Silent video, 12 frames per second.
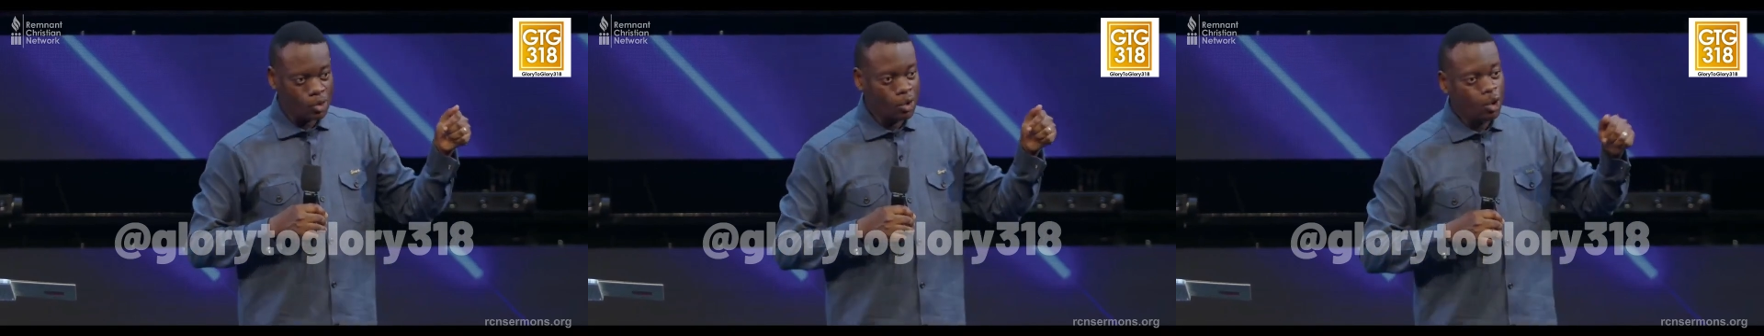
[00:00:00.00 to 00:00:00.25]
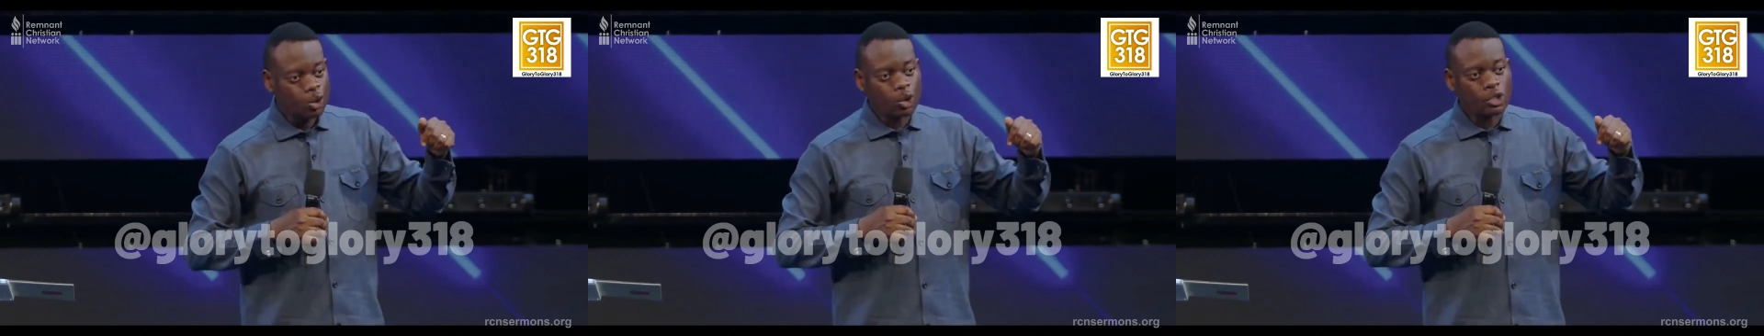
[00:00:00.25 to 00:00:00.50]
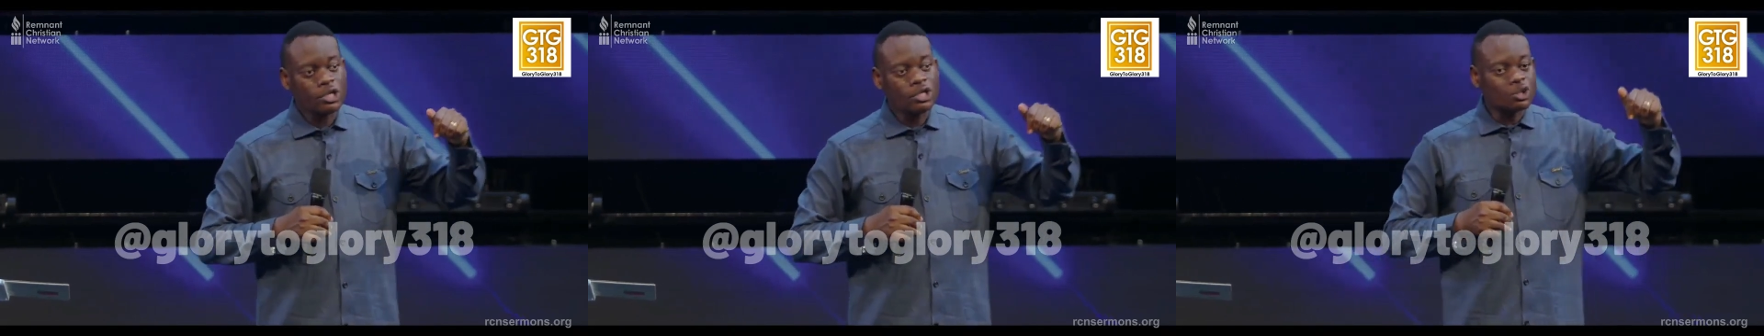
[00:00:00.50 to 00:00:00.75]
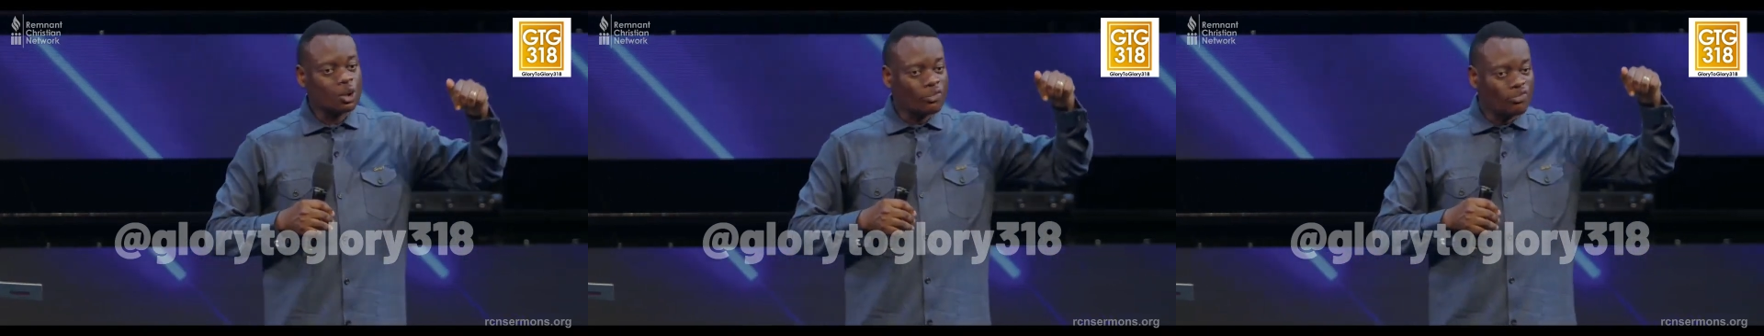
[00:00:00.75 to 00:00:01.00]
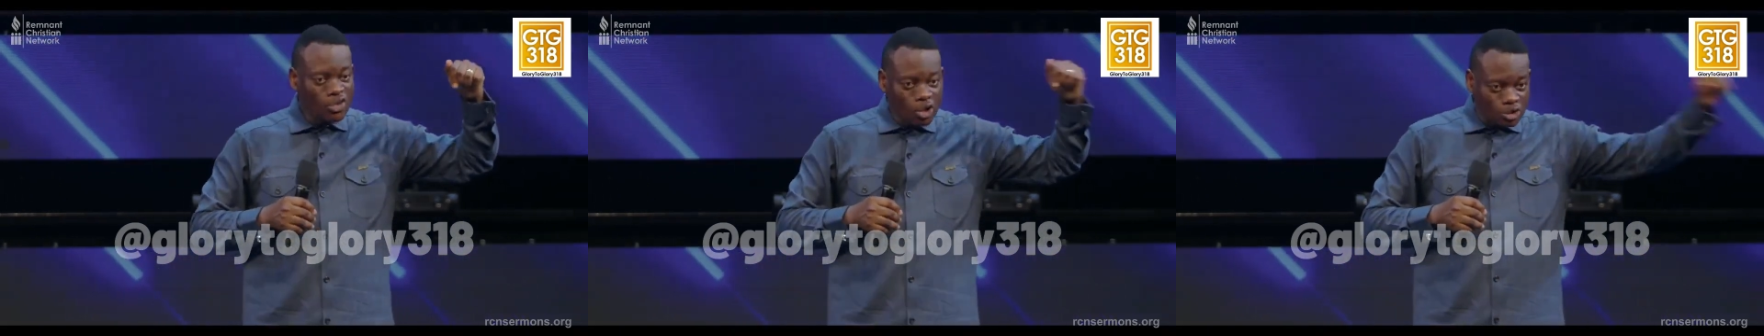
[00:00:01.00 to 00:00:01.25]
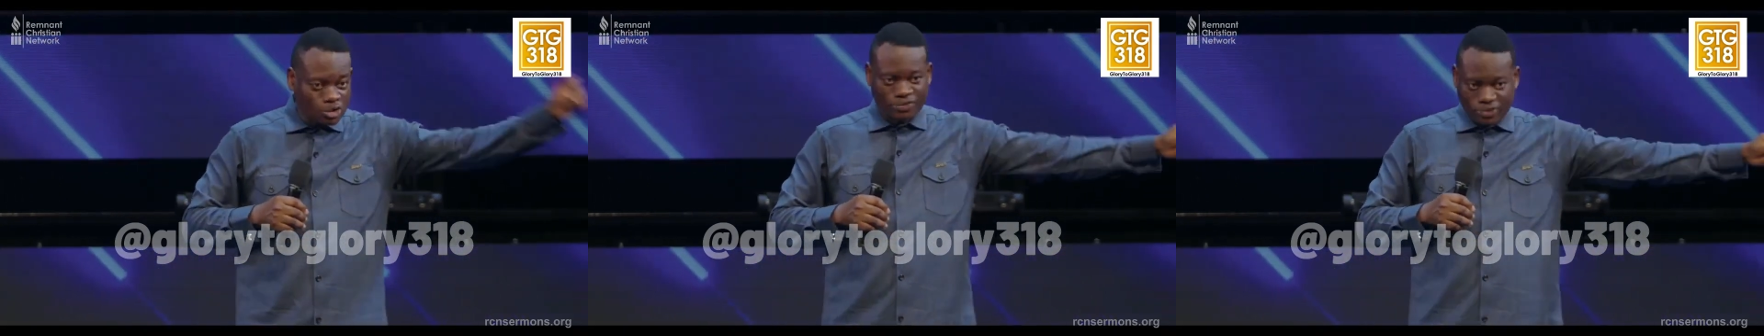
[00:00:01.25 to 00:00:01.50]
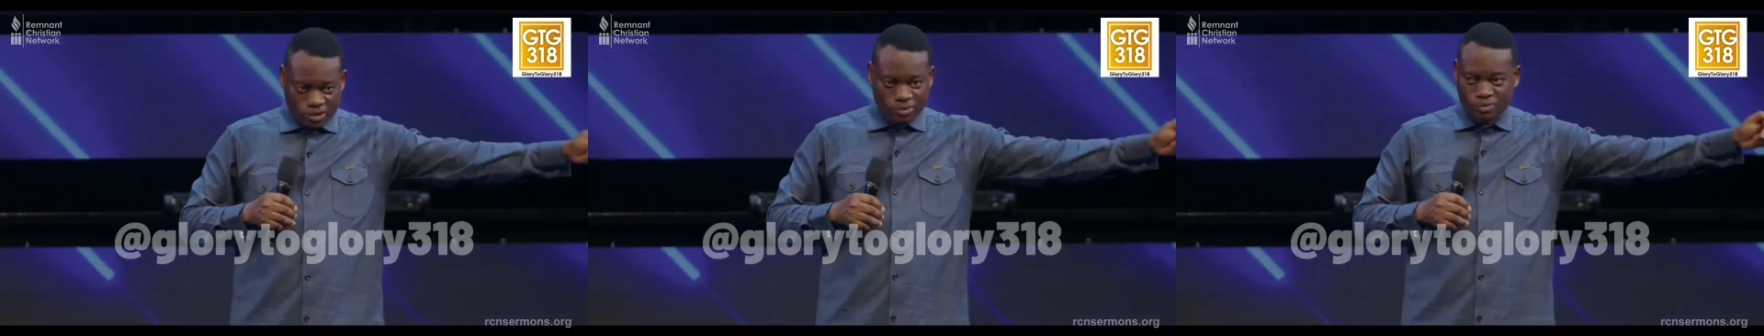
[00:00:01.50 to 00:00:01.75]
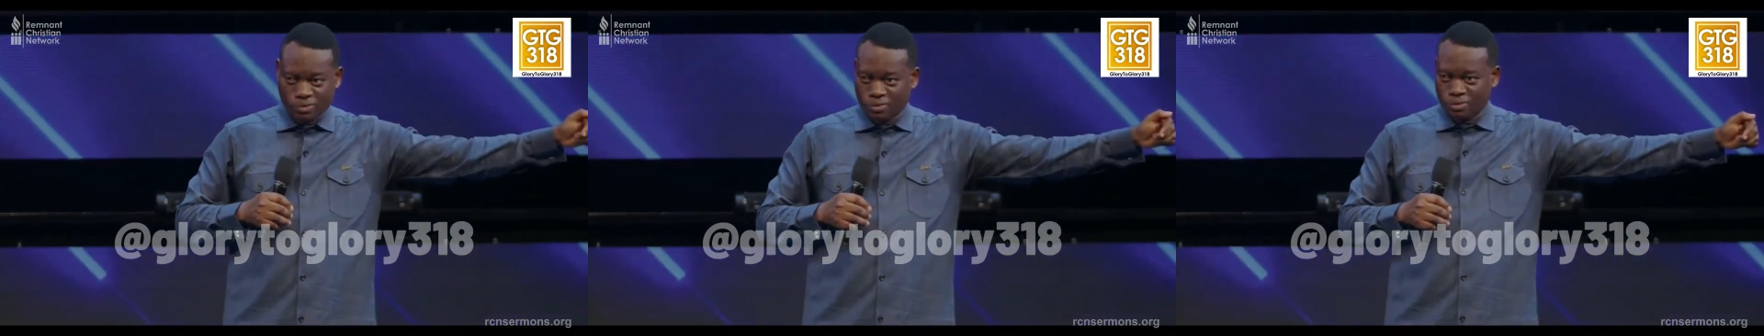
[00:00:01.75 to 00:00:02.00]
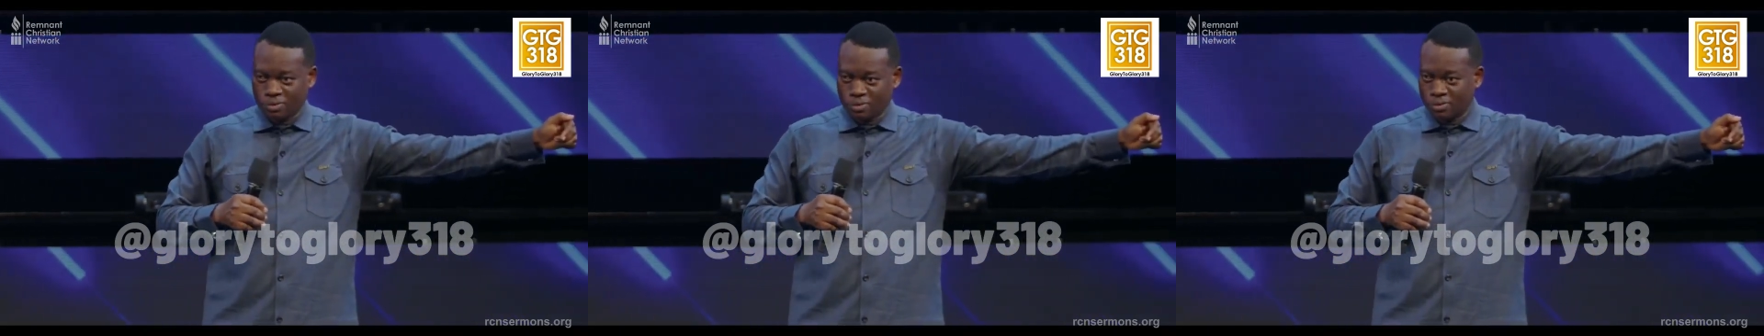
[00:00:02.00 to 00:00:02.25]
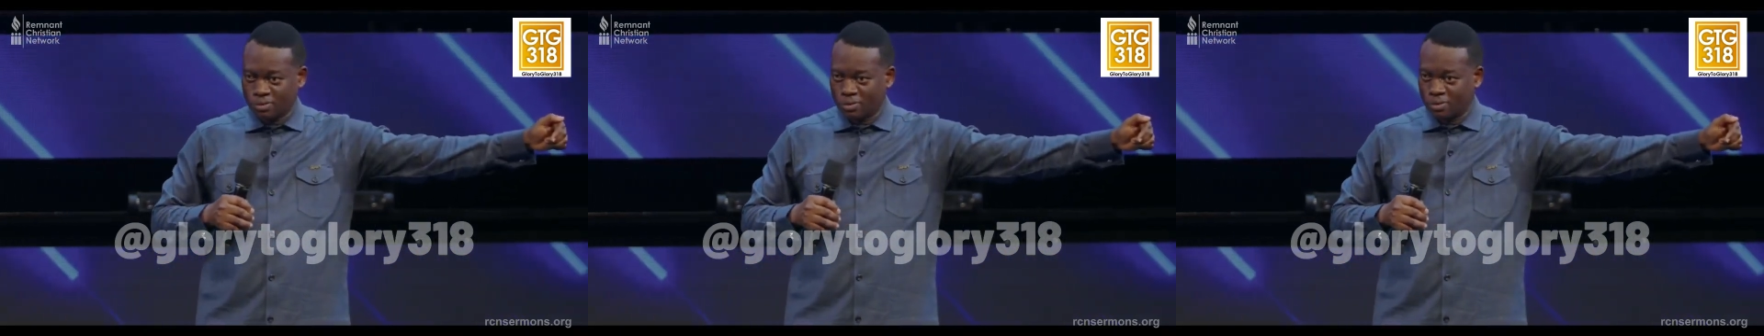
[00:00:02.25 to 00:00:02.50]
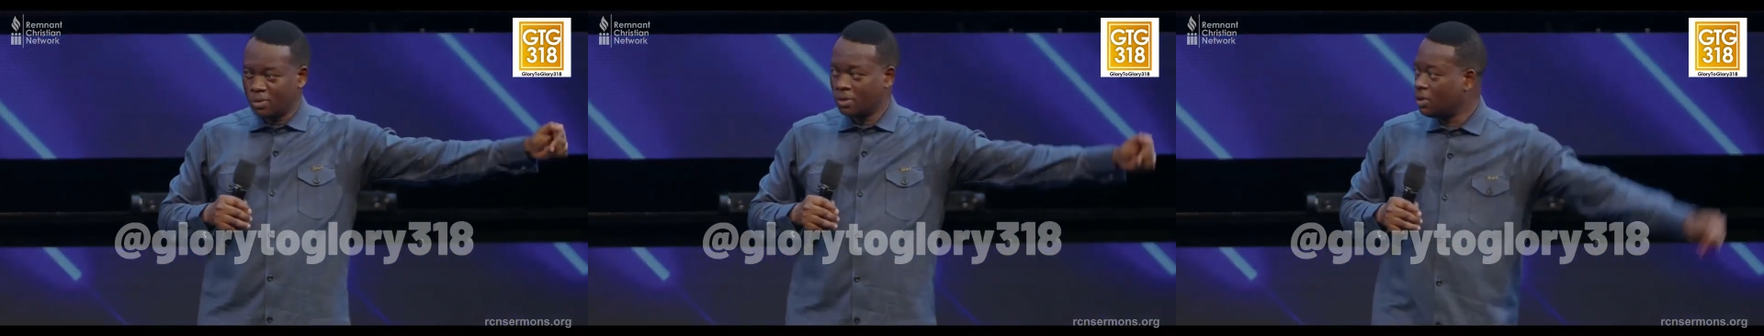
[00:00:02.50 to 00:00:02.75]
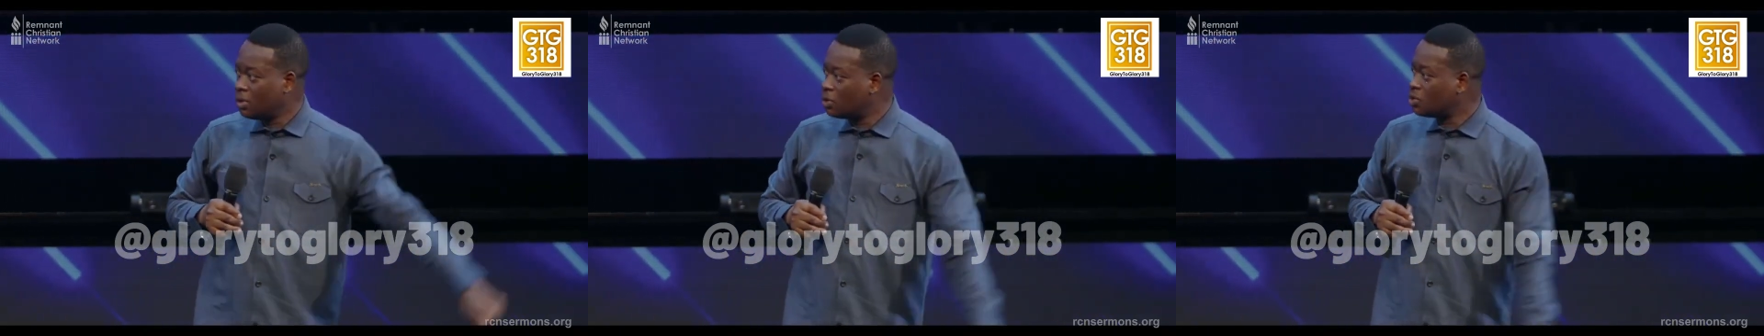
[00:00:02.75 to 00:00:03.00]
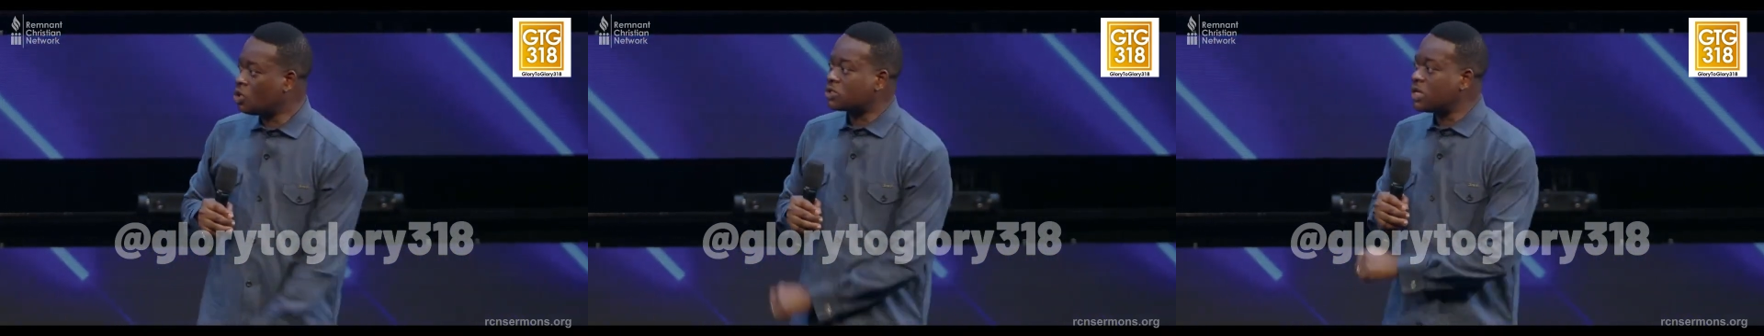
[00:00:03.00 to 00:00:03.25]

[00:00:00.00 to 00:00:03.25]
Not a nation of philosophy. Not